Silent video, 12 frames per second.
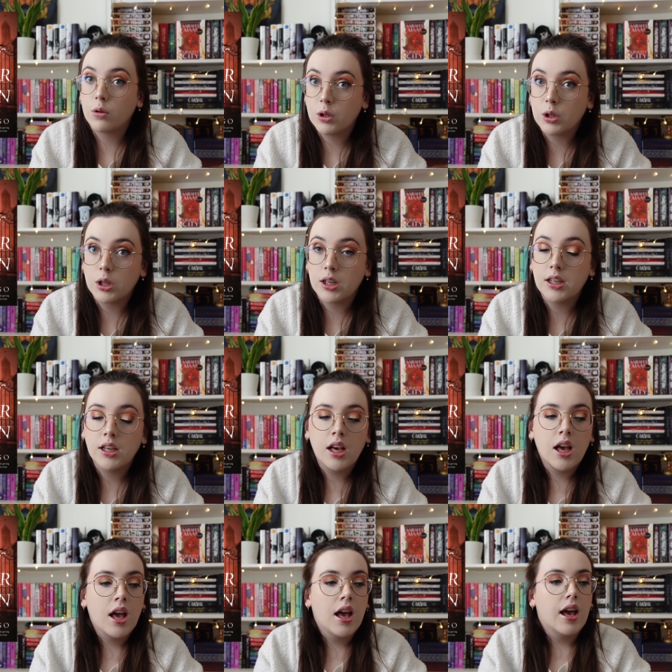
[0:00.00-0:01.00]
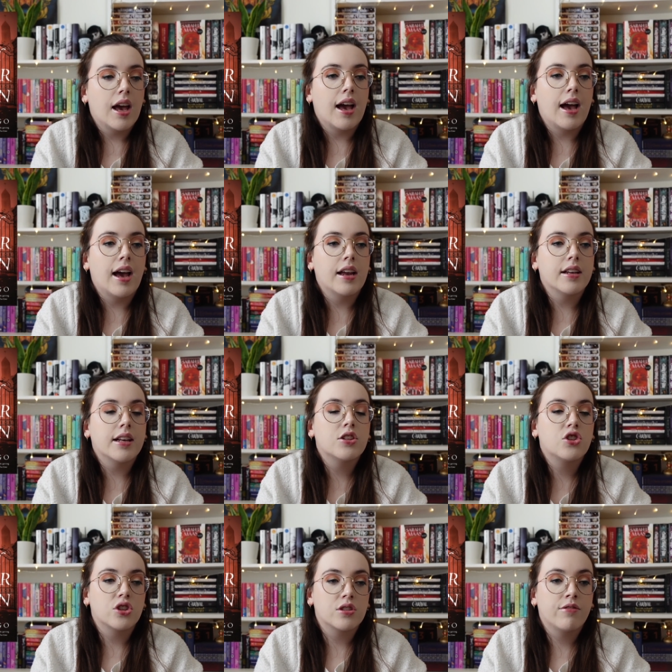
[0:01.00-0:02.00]
good and
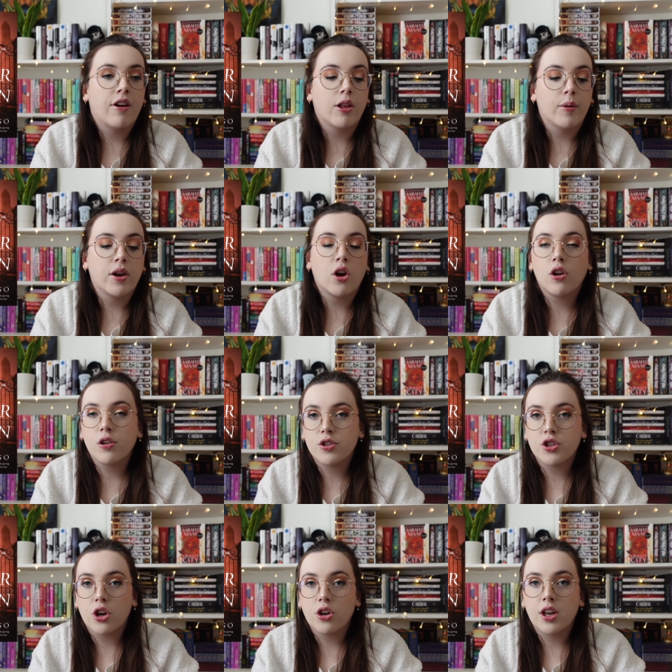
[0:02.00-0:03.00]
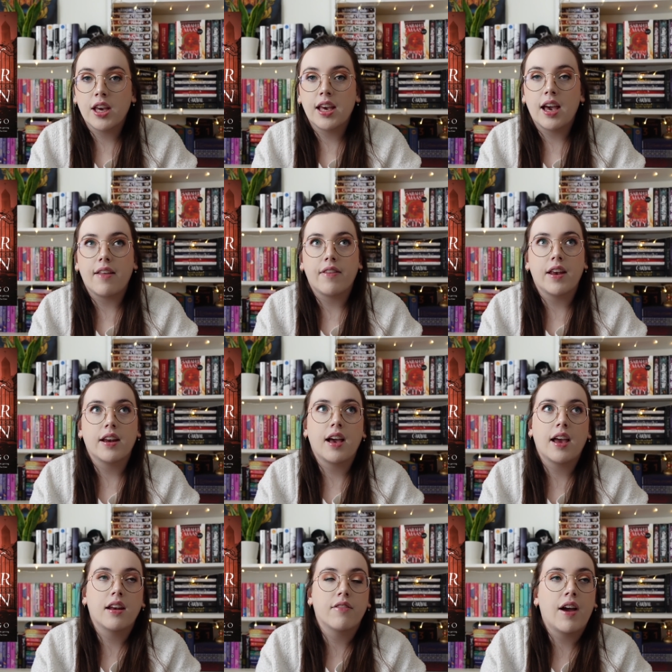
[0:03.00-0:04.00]
it's just following her journey and then
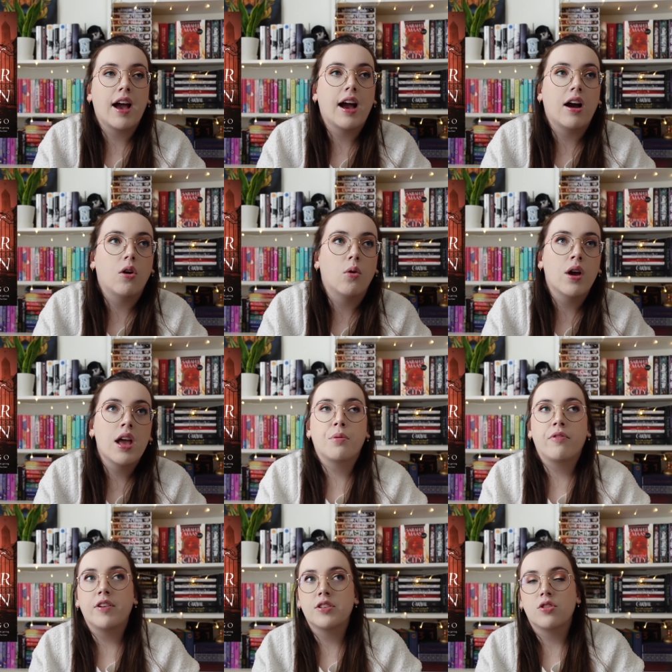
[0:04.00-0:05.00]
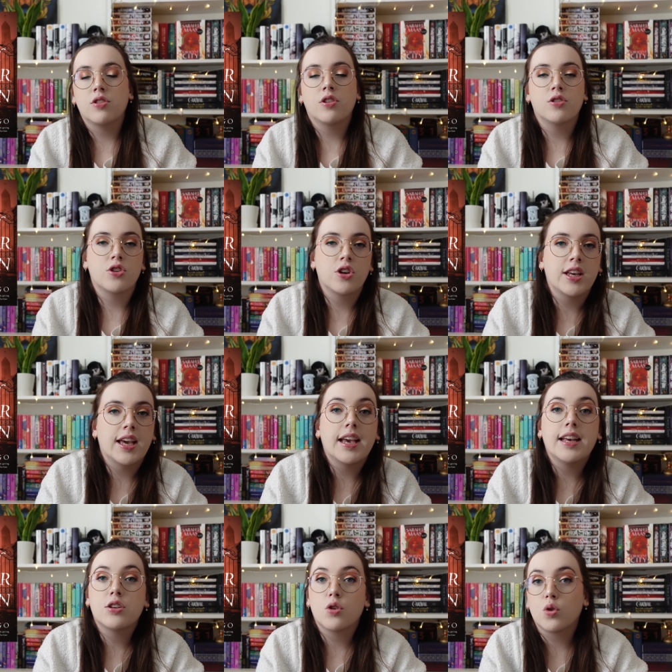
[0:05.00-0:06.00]
kind of how professor and her journey
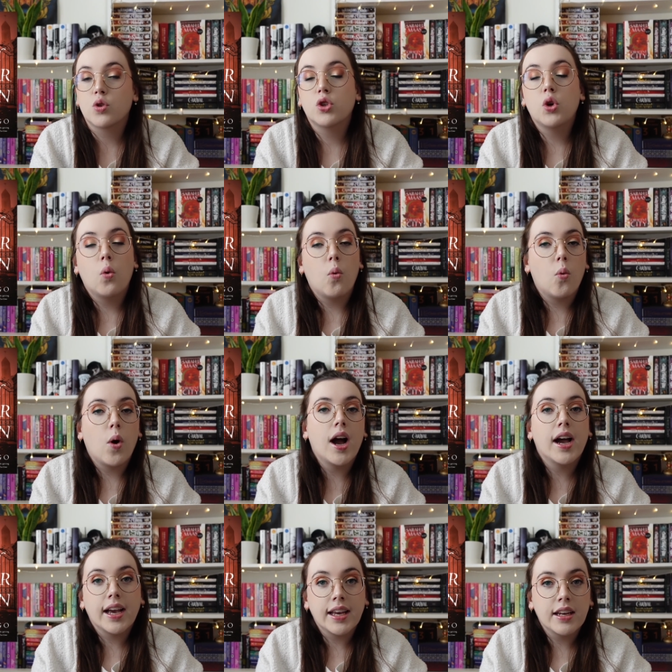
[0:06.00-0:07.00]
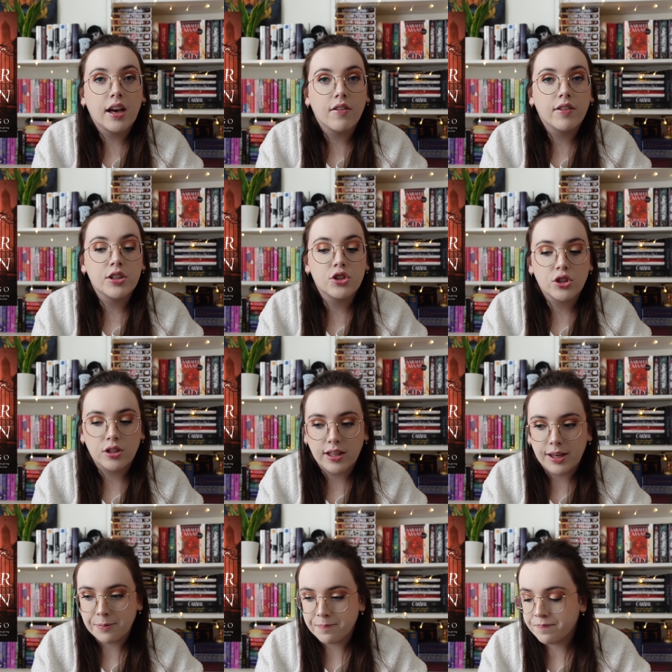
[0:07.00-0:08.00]
intertwine
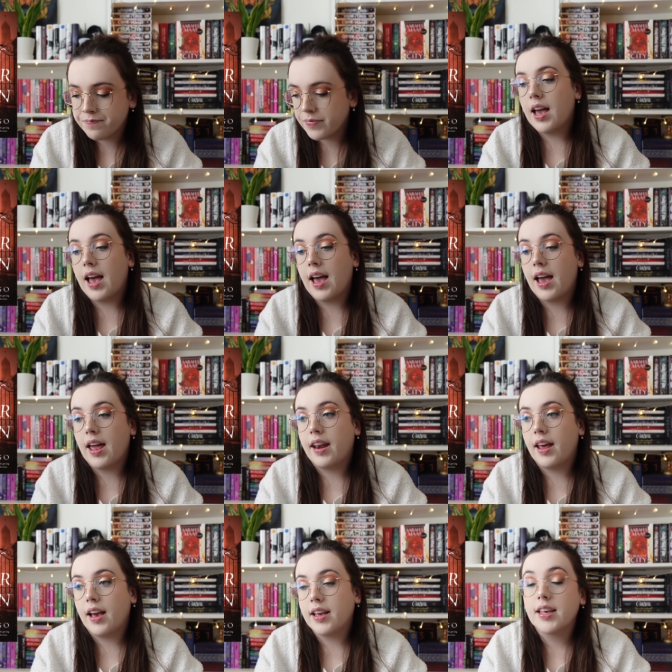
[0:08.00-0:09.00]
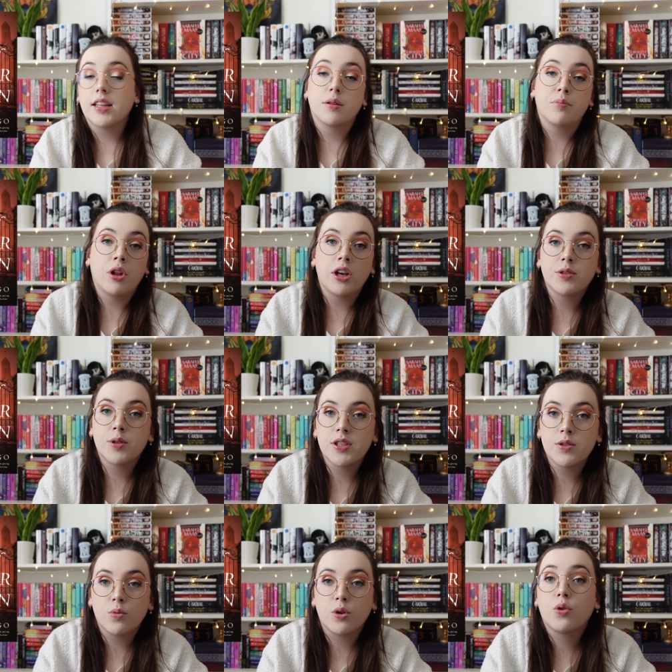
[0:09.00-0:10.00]
eventually and uh, you get the plot
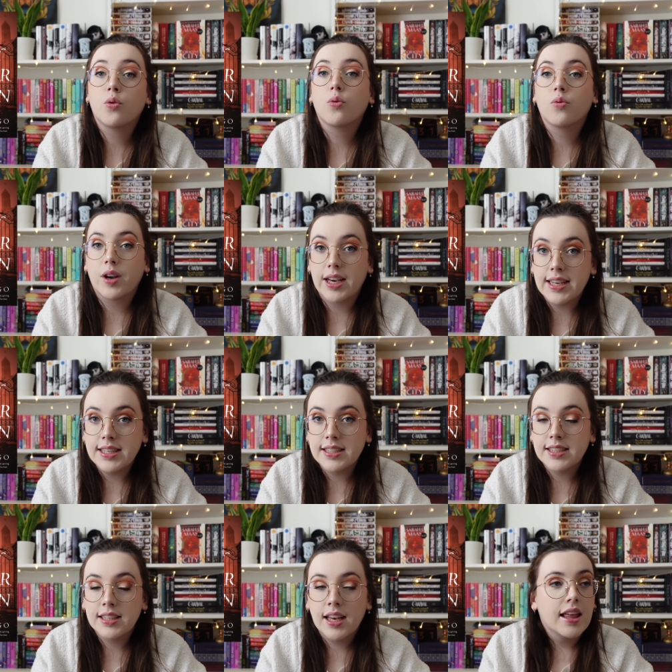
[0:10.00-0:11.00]
twists were great